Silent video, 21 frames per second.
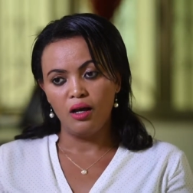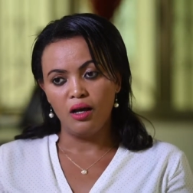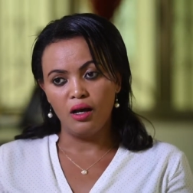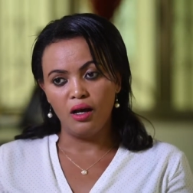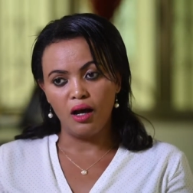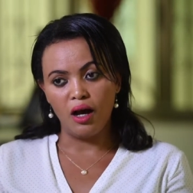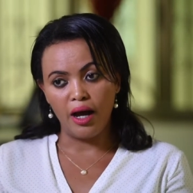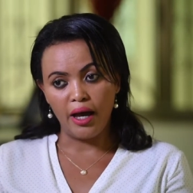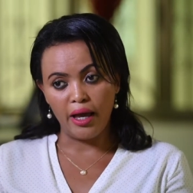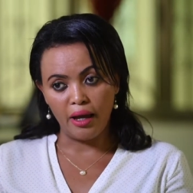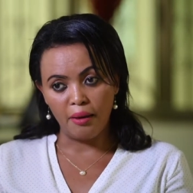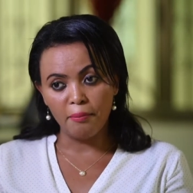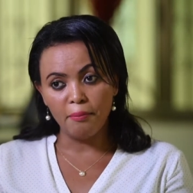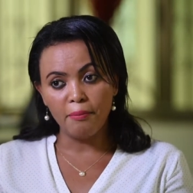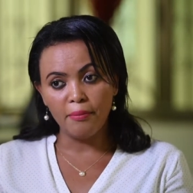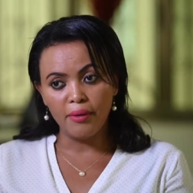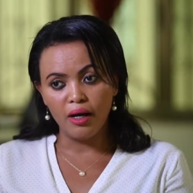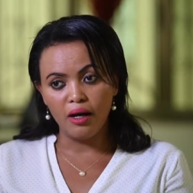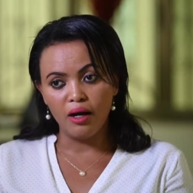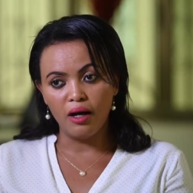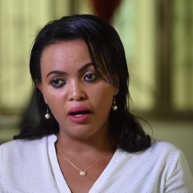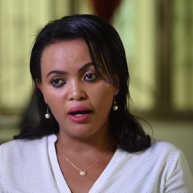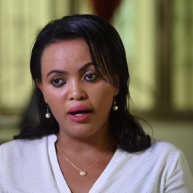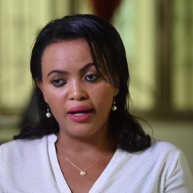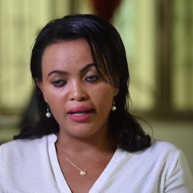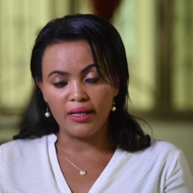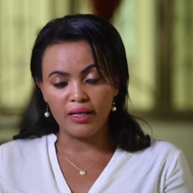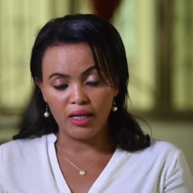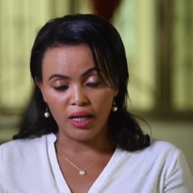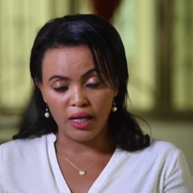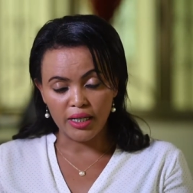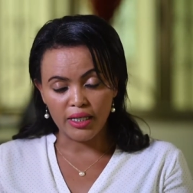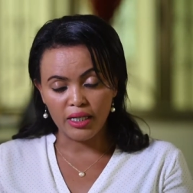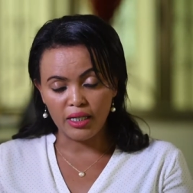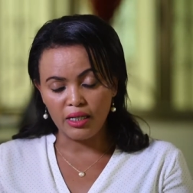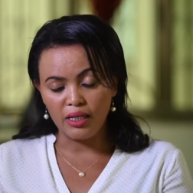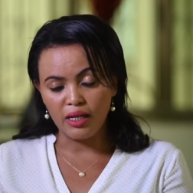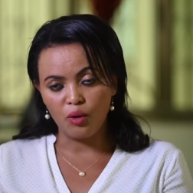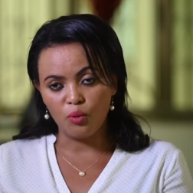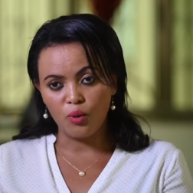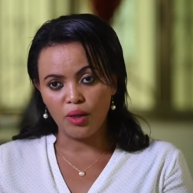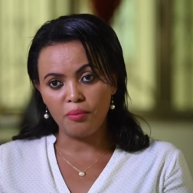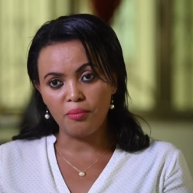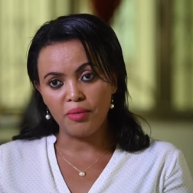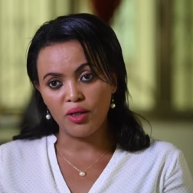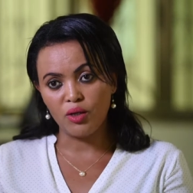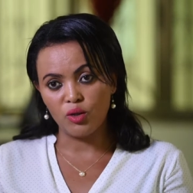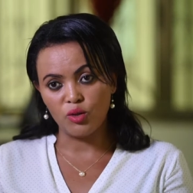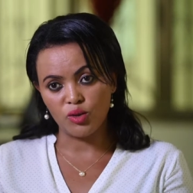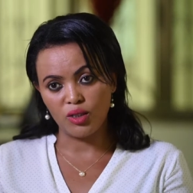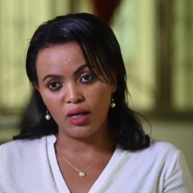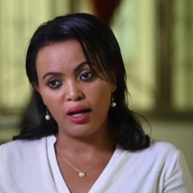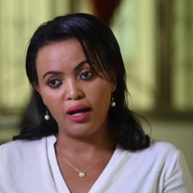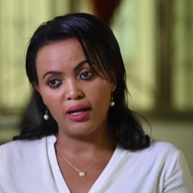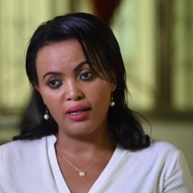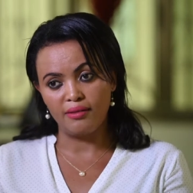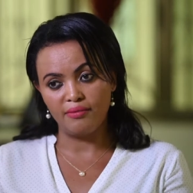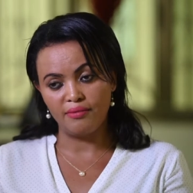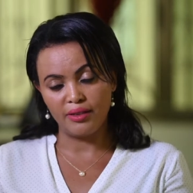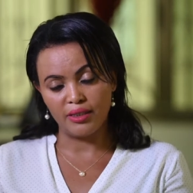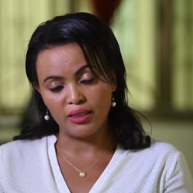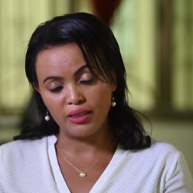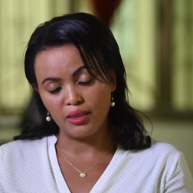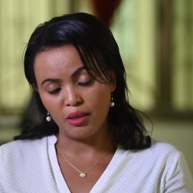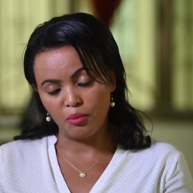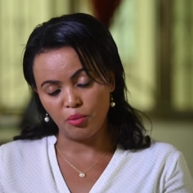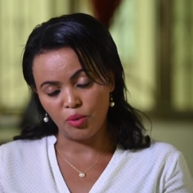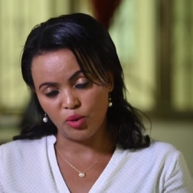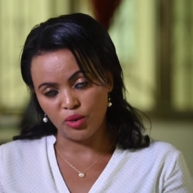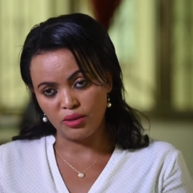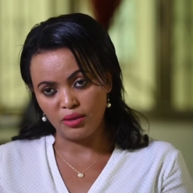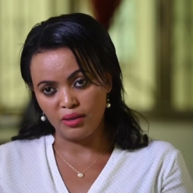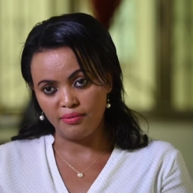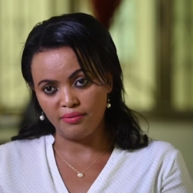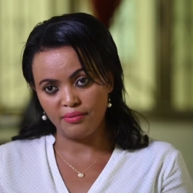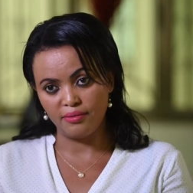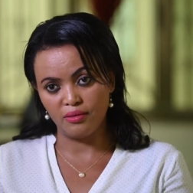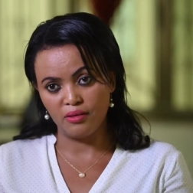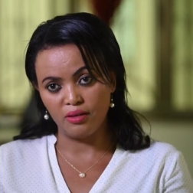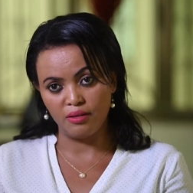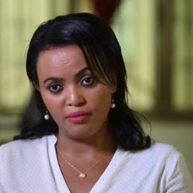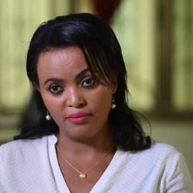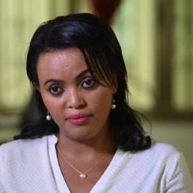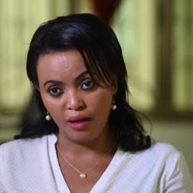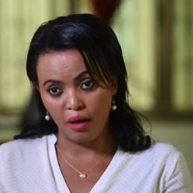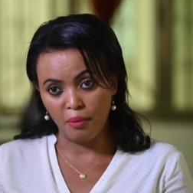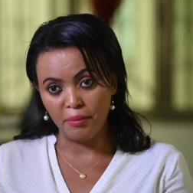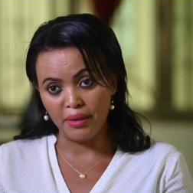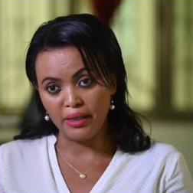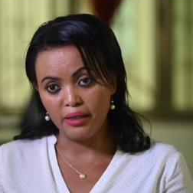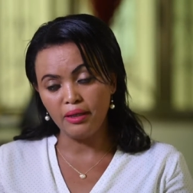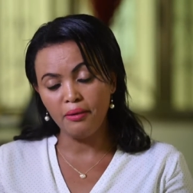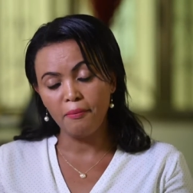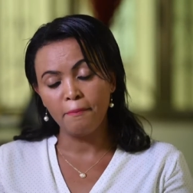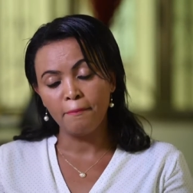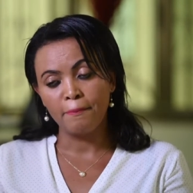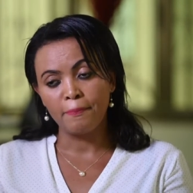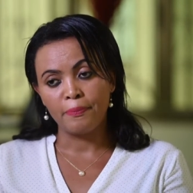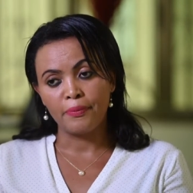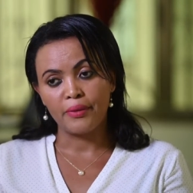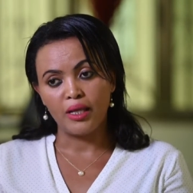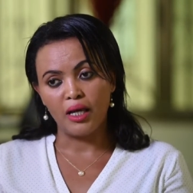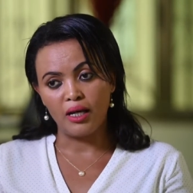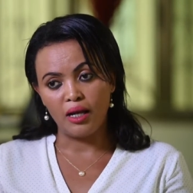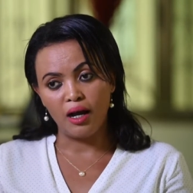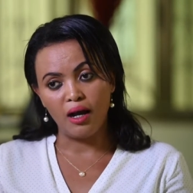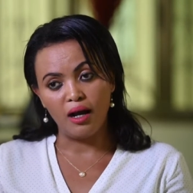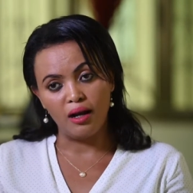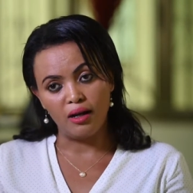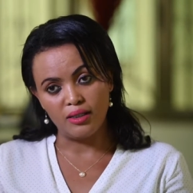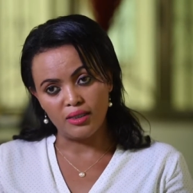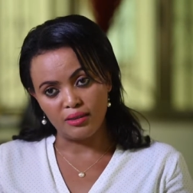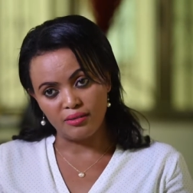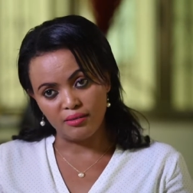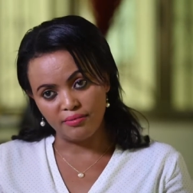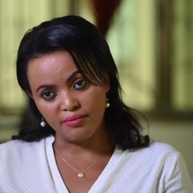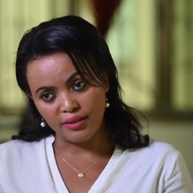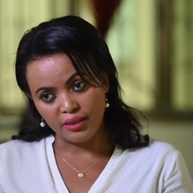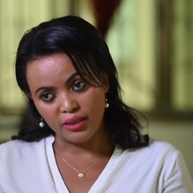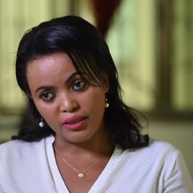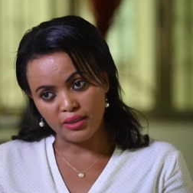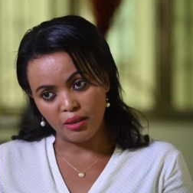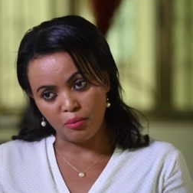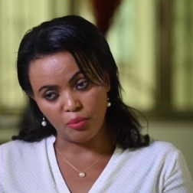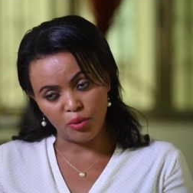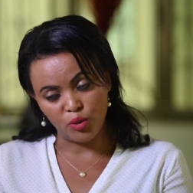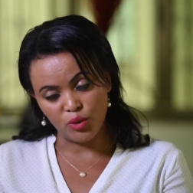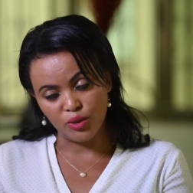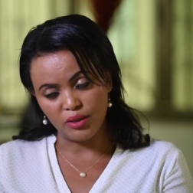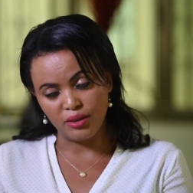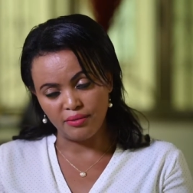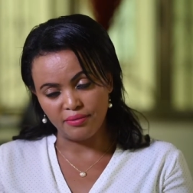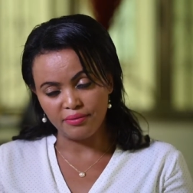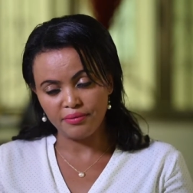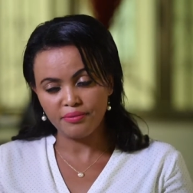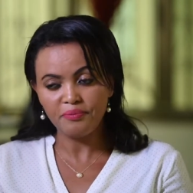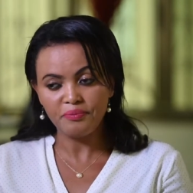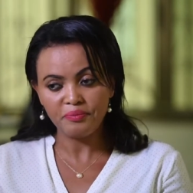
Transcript: I am lucky in a way because I had a very supportive family, and I had very supportive